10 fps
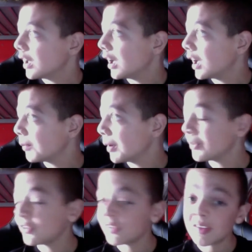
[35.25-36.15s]
it might be
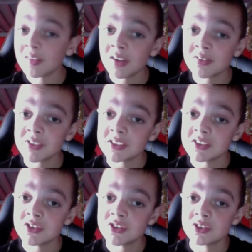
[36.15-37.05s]
something we have to get
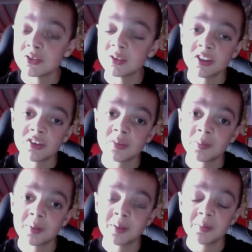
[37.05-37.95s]
used to, as
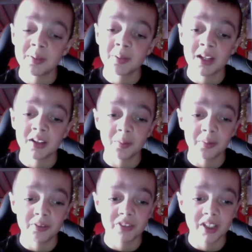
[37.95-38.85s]
maybe playing a couple
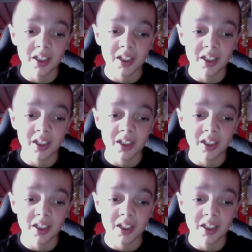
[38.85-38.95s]
of